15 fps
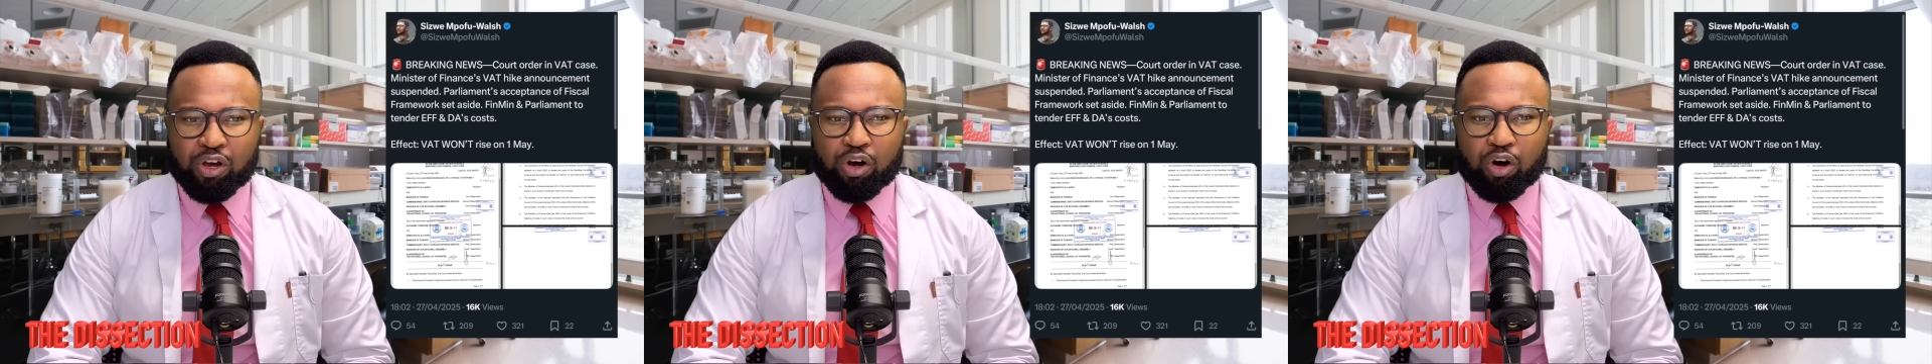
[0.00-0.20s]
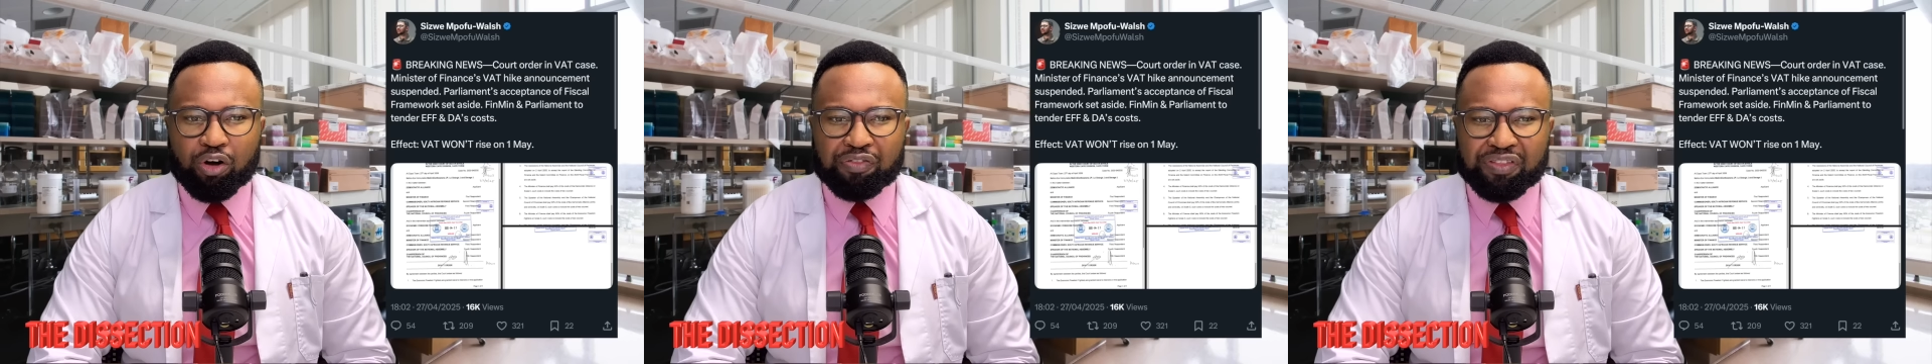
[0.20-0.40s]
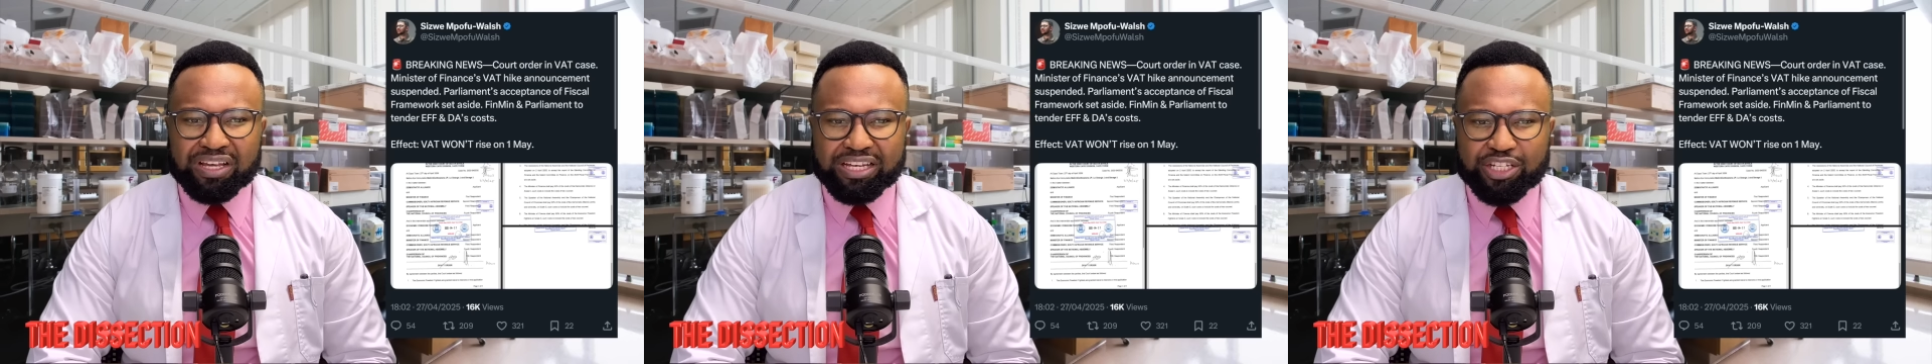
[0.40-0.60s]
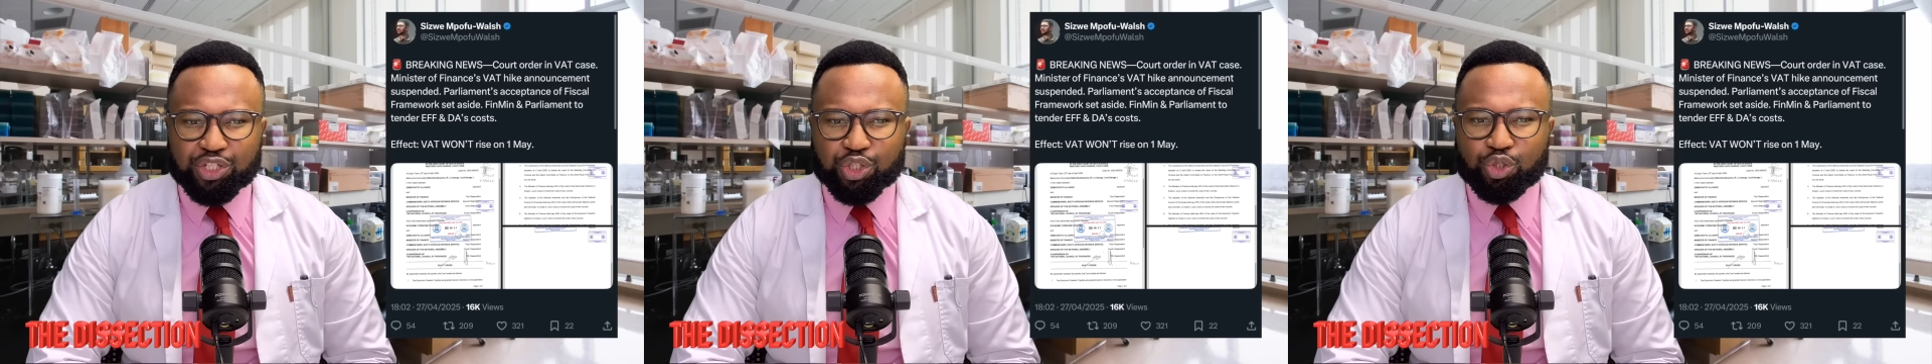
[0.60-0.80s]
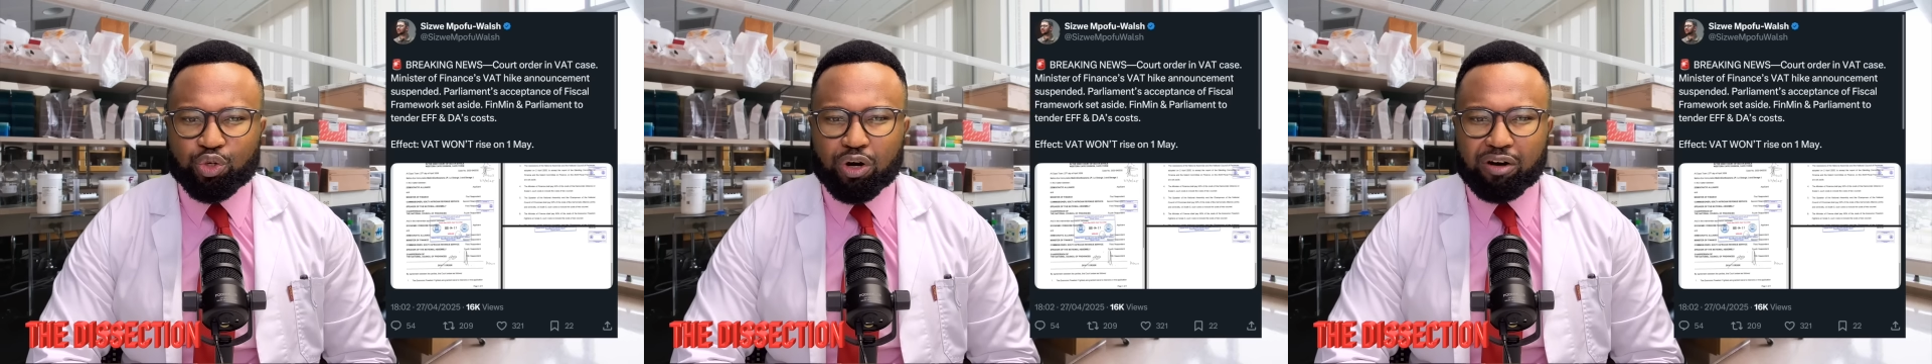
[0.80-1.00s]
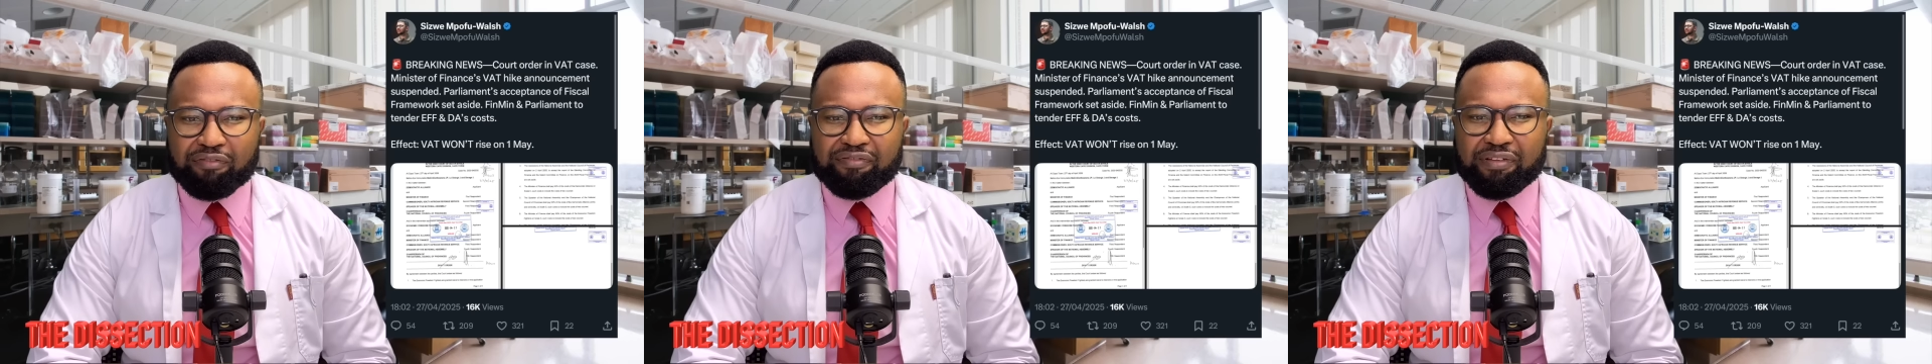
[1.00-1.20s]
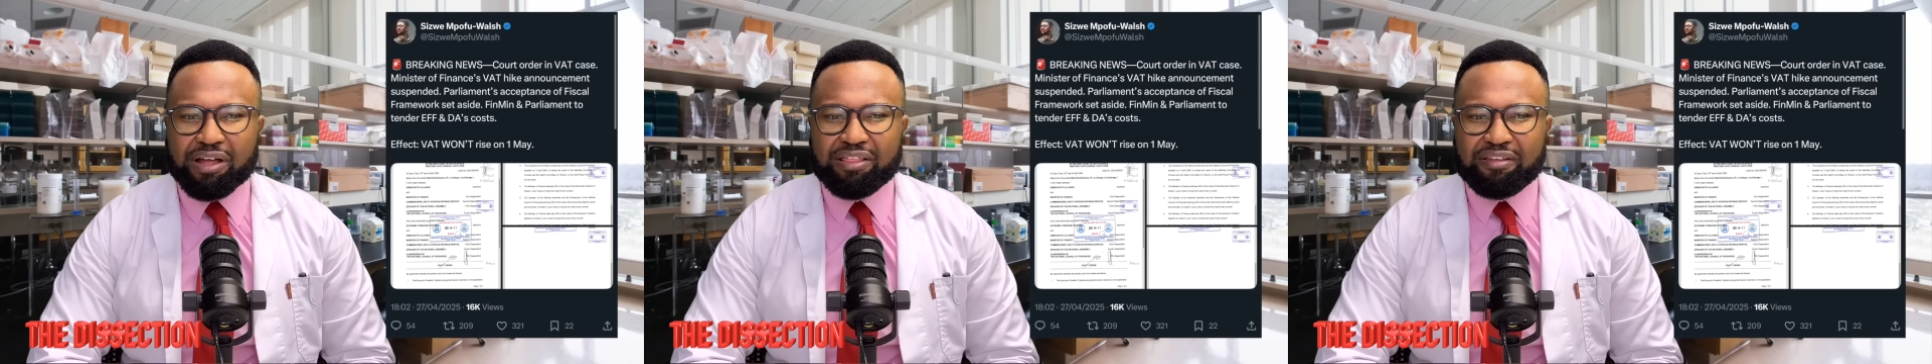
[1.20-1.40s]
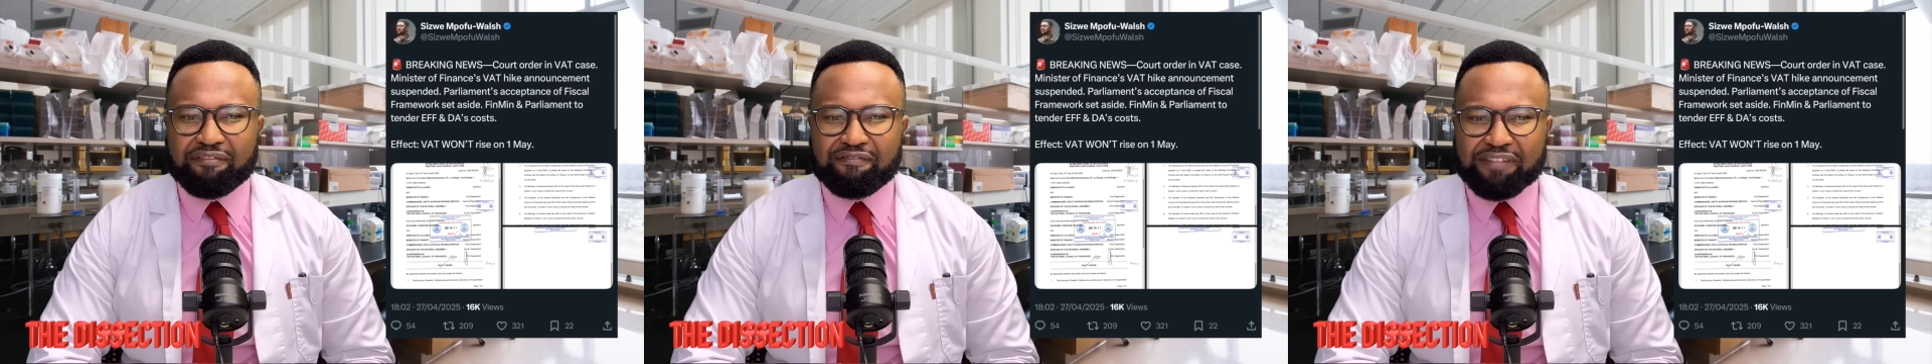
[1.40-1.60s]
on the issue of
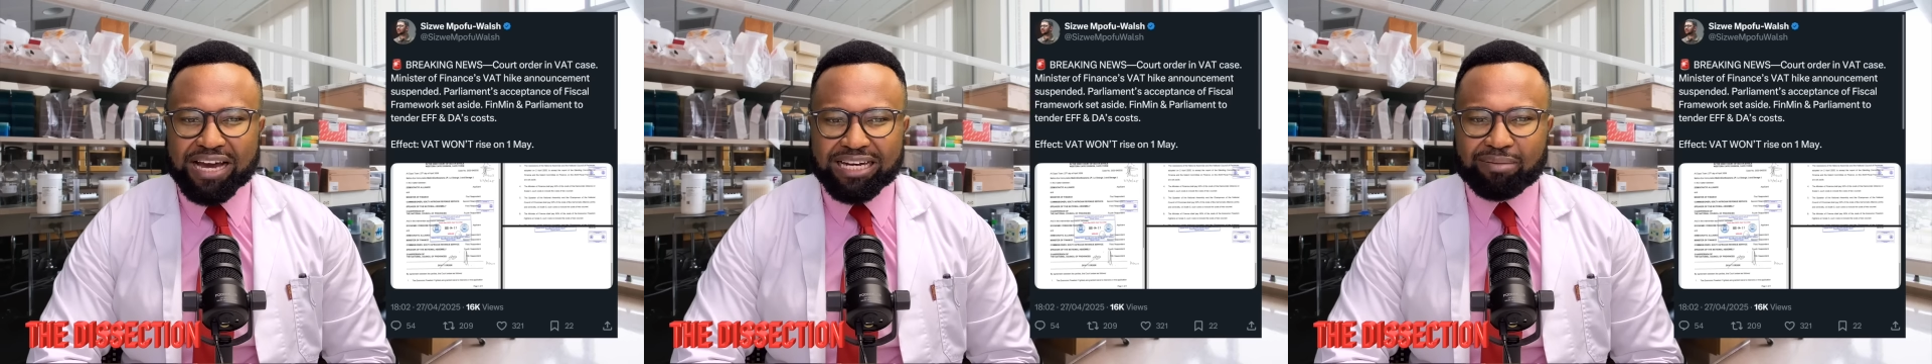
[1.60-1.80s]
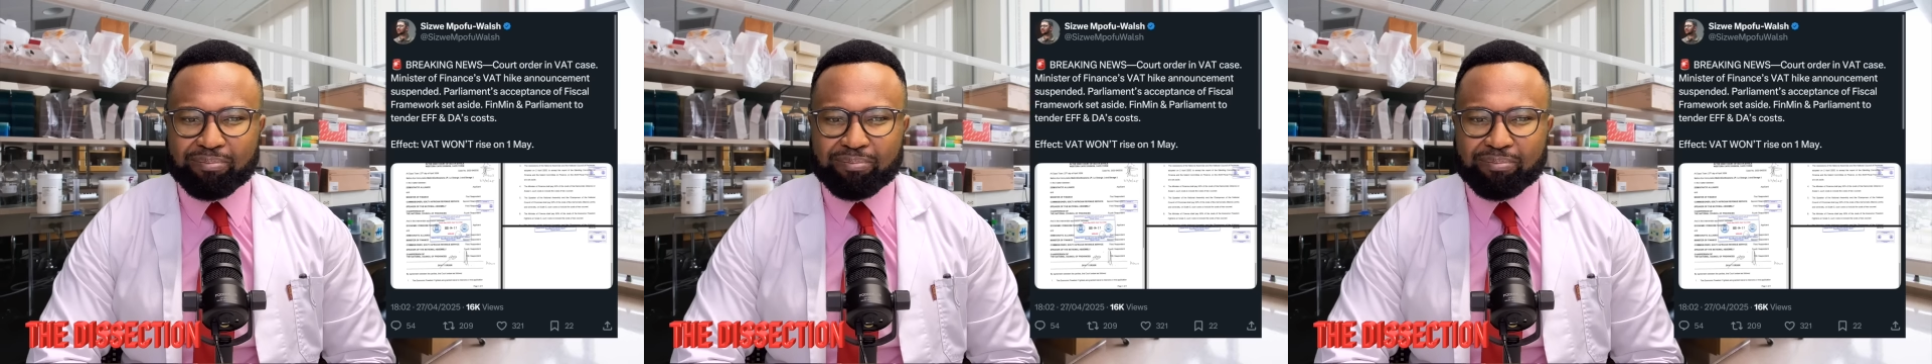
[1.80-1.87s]
the VAT